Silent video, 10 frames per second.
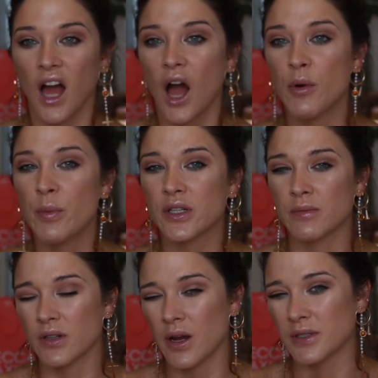I will put
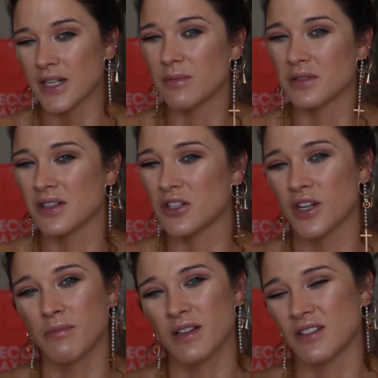some timestamps in this
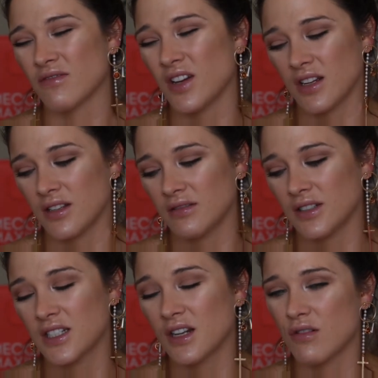shit because fuck,
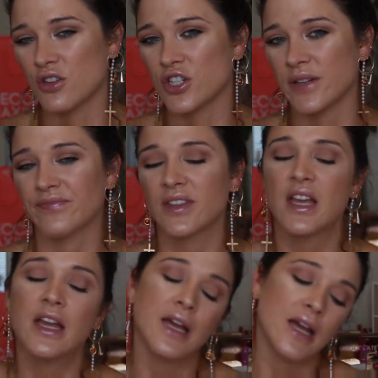it's long as shit.
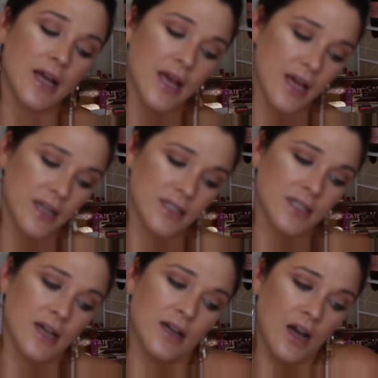And
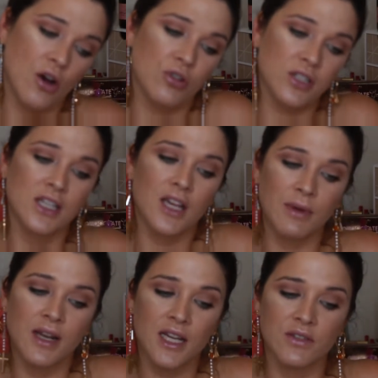I'll see you in
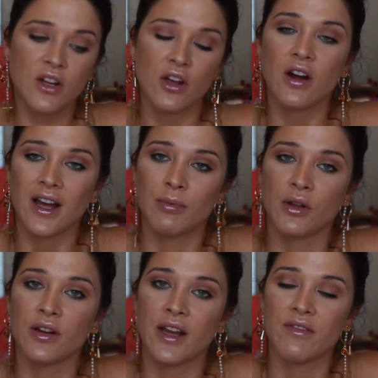the next video. I
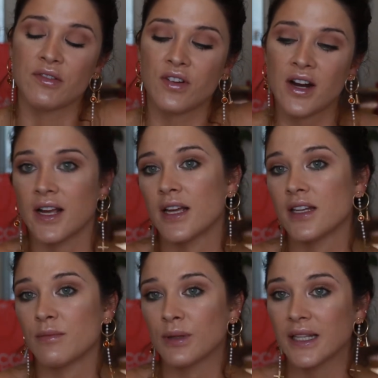upload every
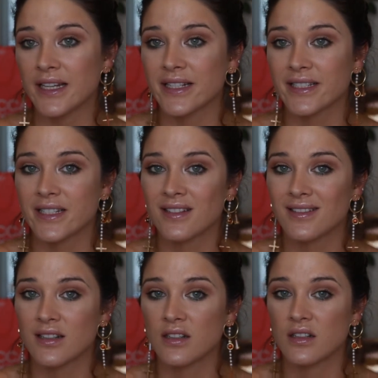Friday. Please
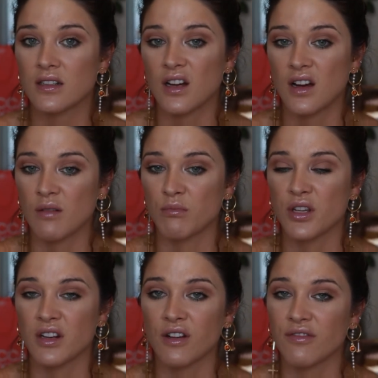put
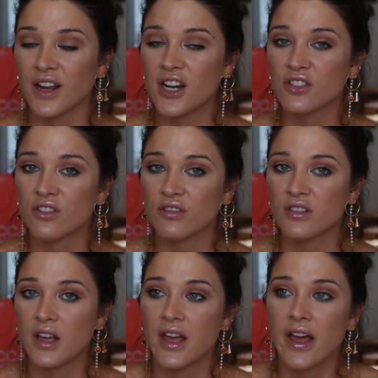your notifications on